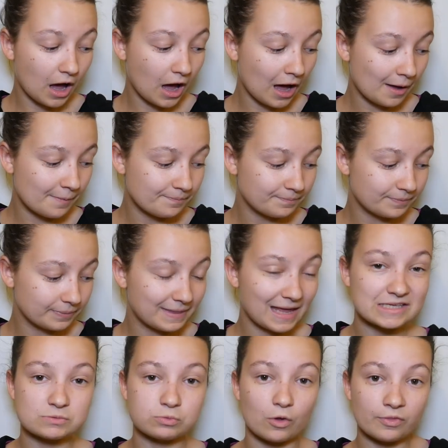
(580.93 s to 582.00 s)

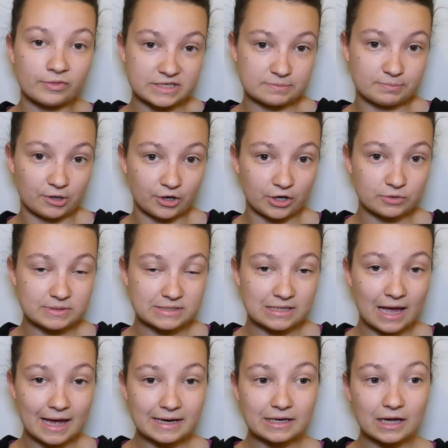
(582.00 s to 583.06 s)
That's what this period was
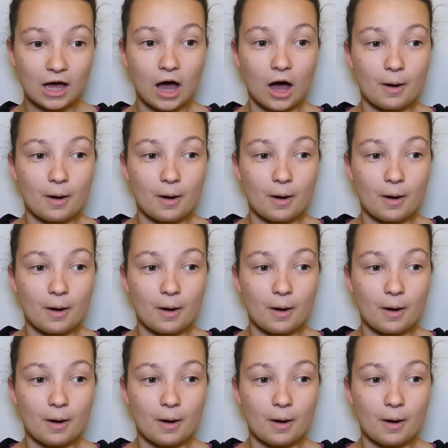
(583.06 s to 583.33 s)
like,